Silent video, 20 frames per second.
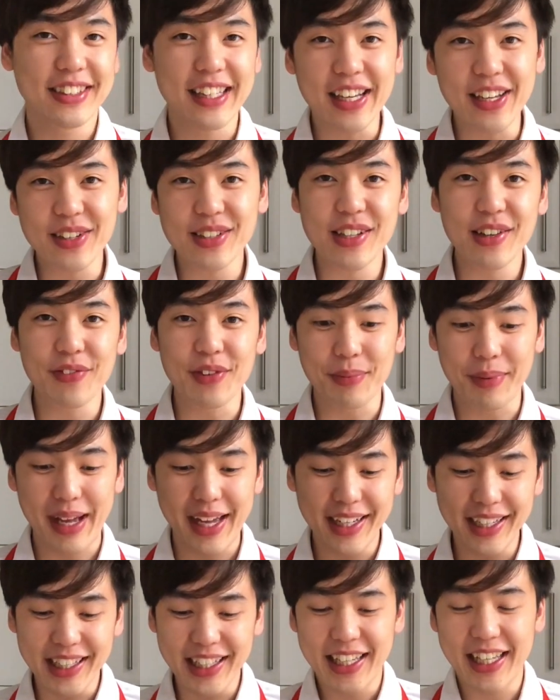get yourself a
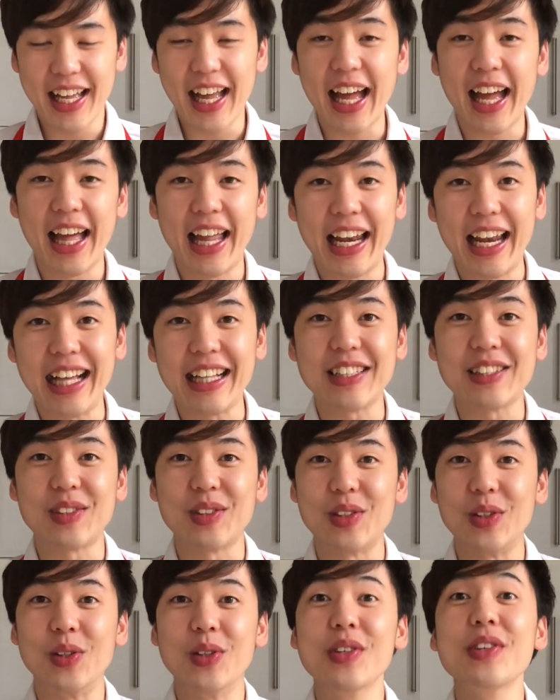pan and let's
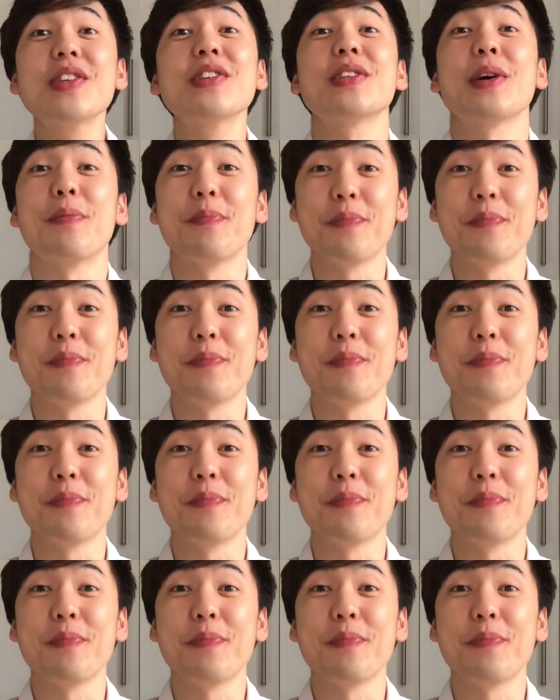do some